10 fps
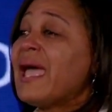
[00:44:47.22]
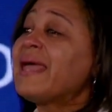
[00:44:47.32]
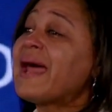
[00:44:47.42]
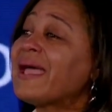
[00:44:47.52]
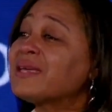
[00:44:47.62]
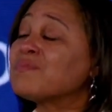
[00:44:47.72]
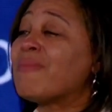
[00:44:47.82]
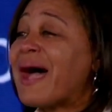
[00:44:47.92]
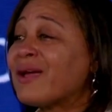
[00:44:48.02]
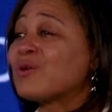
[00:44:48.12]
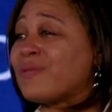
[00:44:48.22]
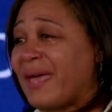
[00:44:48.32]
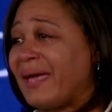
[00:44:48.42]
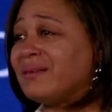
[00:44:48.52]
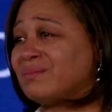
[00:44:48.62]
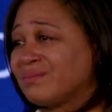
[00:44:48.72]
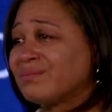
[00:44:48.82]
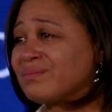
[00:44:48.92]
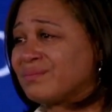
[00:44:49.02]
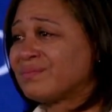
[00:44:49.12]
And I admire that.
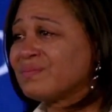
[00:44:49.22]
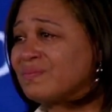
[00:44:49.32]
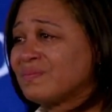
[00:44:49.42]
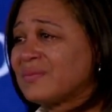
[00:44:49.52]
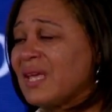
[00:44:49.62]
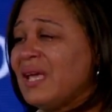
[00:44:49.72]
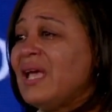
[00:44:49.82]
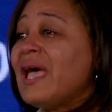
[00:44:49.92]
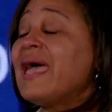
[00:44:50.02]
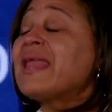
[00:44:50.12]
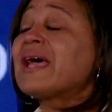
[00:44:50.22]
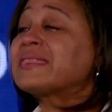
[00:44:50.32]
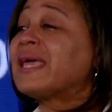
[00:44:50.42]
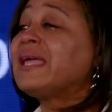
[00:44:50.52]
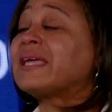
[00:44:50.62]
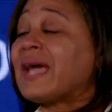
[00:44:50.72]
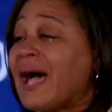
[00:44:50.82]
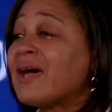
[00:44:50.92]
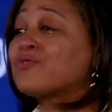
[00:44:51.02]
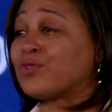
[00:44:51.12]
And I thank
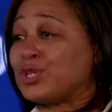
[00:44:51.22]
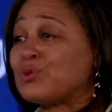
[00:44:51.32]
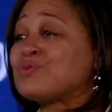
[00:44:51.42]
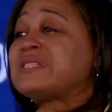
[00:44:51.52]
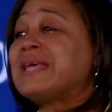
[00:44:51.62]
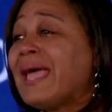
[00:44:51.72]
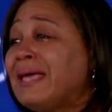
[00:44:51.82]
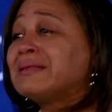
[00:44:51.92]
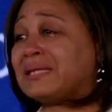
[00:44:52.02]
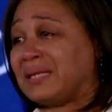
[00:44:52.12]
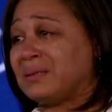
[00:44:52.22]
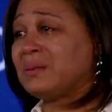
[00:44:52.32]
God for you daily.